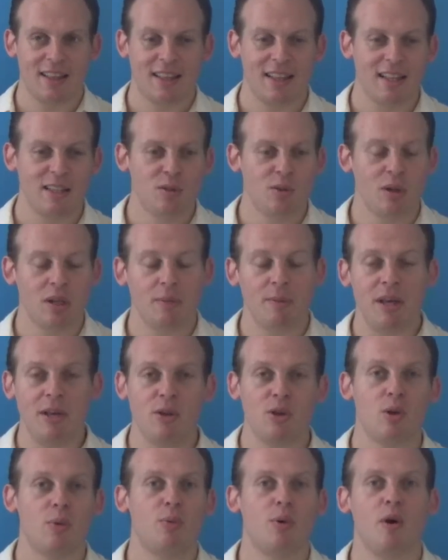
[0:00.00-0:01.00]
it's gonna
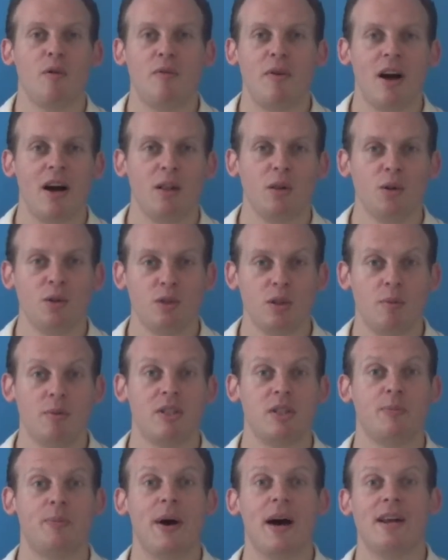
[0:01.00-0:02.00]
make your profile look so
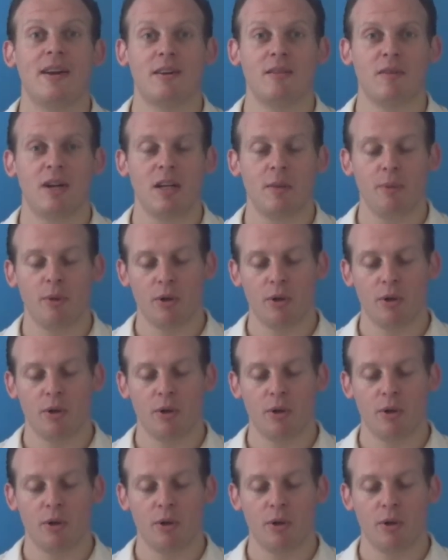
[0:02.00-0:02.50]
much better, right?